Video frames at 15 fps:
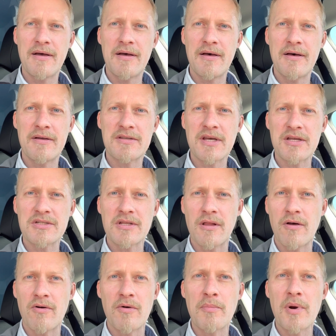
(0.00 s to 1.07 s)
a Tesla
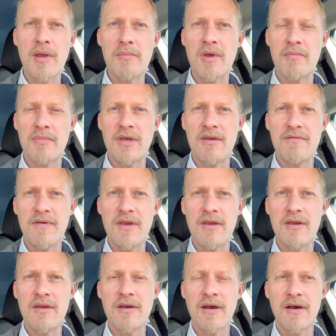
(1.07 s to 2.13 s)
or a premium
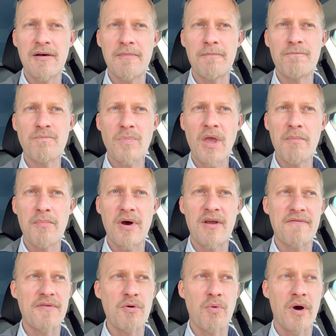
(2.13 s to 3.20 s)
EV. But
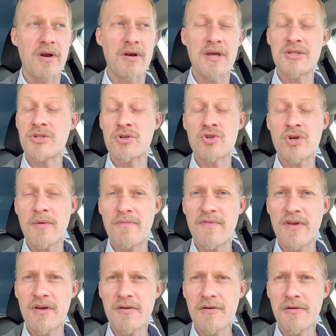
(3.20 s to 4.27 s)
if you want it as your trip
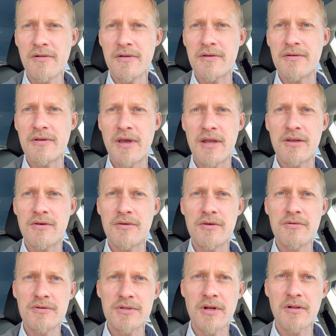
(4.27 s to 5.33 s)
vehicle and you
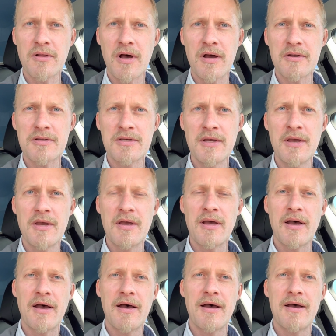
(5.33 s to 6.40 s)
use it a lot,
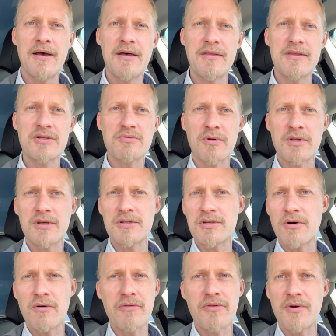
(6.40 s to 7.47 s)
this one can
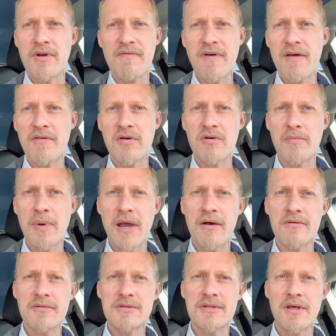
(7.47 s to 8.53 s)
tow 3,500
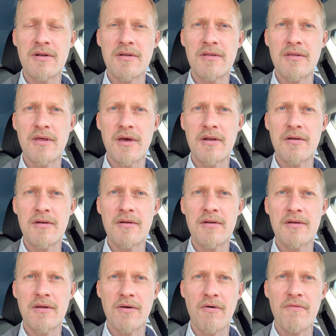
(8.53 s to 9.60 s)
pounds, then
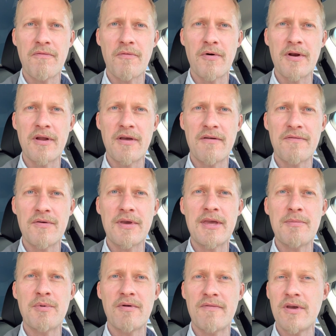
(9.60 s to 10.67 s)
go for it if you
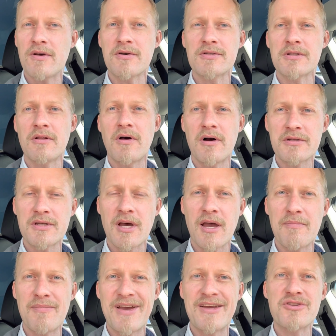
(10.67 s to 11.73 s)
keep your vehicles a long
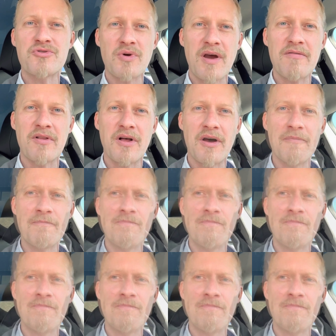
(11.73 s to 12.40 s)
time and drive a lot.